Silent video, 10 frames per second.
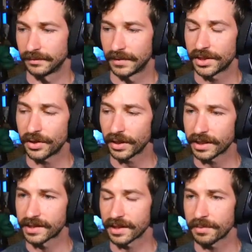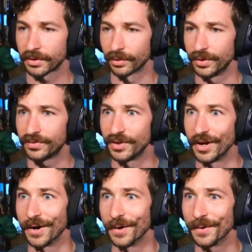Did you know you can sleep on the roof?
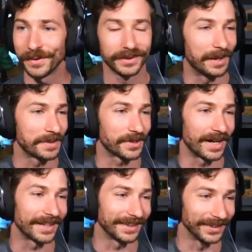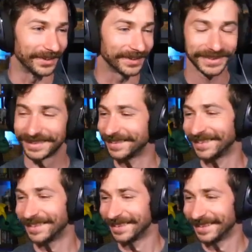No. I'm gonna try that nice. though.
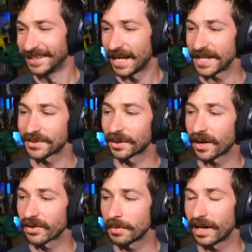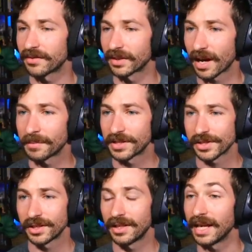How's the recovery been after the
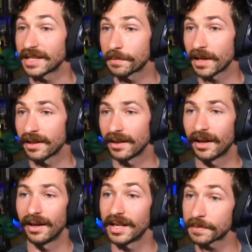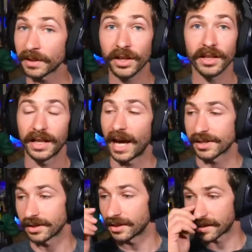competition? It's been uh, it's been good
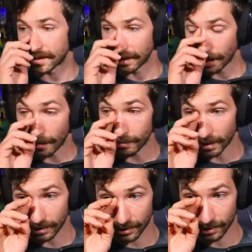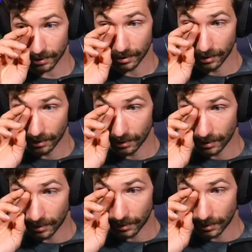actually, Dusty. I, have been. Didn't even ask if we were ready.